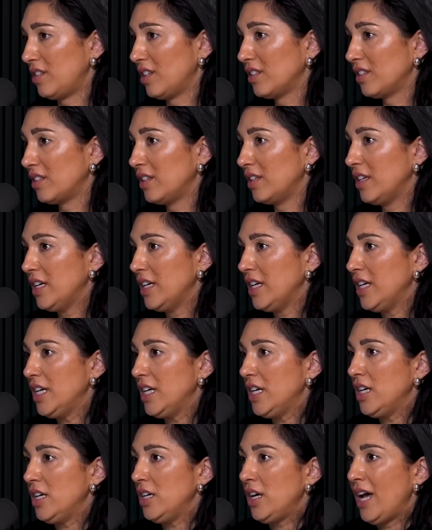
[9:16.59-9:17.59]
Does it
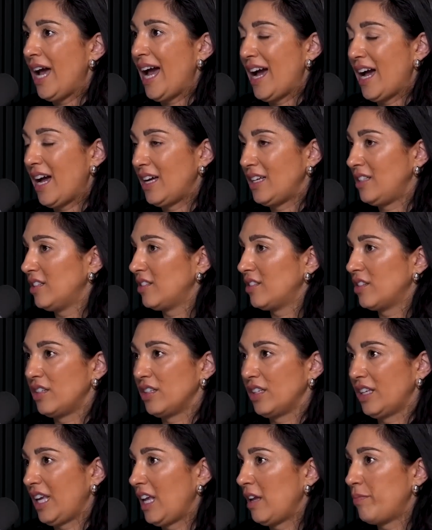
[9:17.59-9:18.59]
does
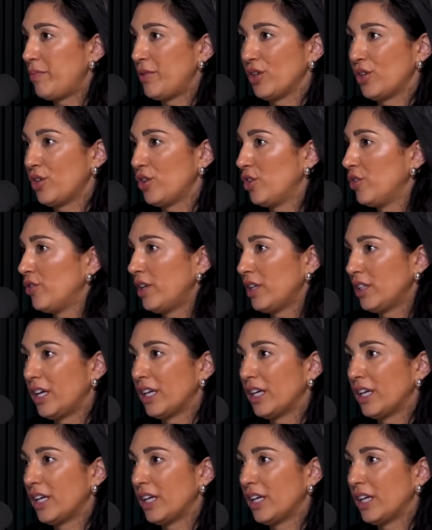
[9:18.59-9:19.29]
it keep occurring?